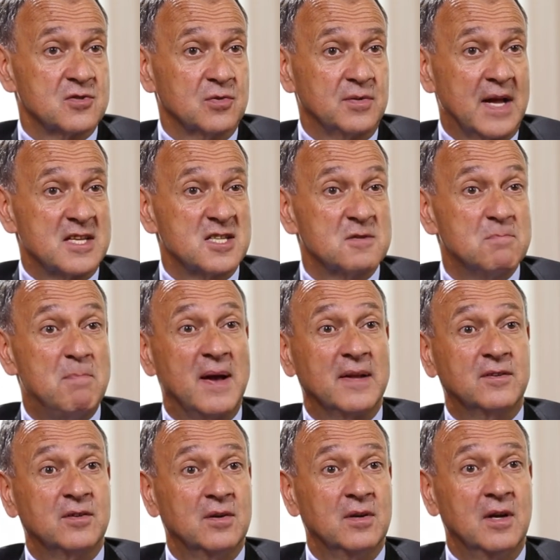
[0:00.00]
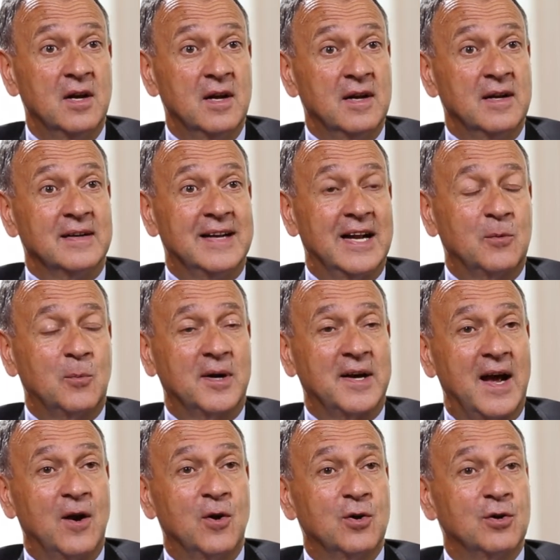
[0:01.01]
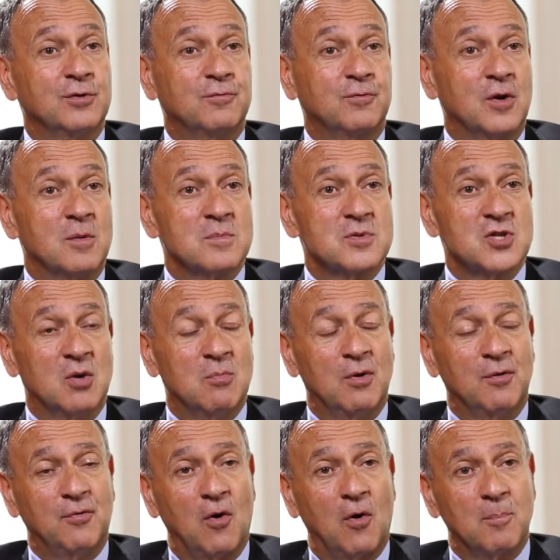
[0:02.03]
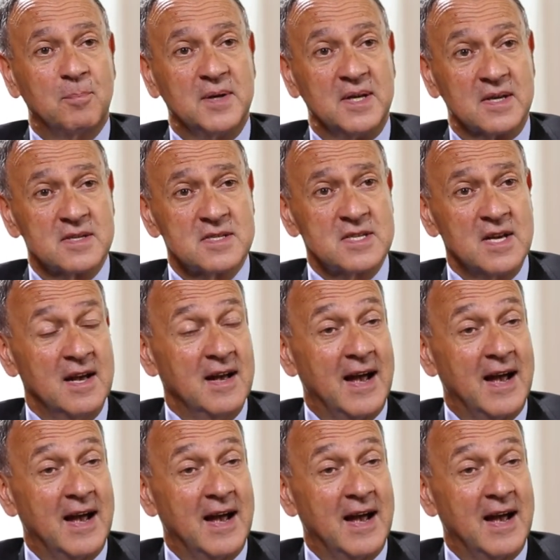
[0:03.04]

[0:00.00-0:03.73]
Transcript: So that's better than what I heard from some of our peers.